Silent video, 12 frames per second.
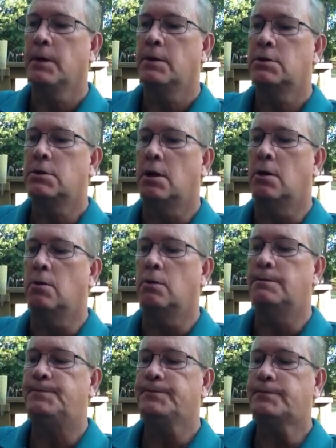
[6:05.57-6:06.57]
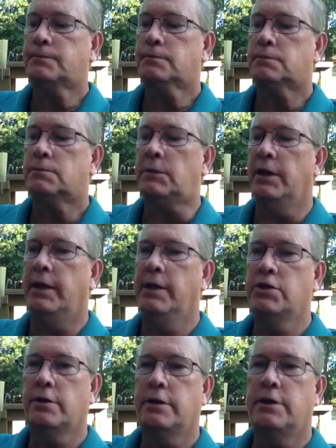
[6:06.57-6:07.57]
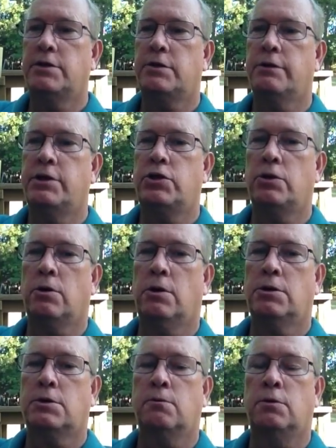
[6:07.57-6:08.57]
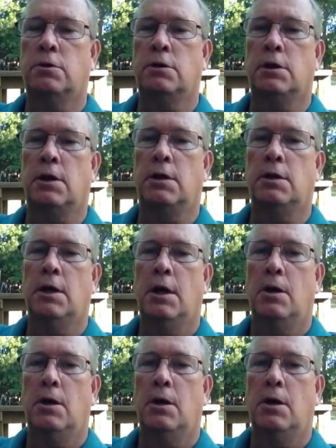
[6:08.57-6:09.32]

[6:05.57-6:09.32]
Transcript: So each of these three charts will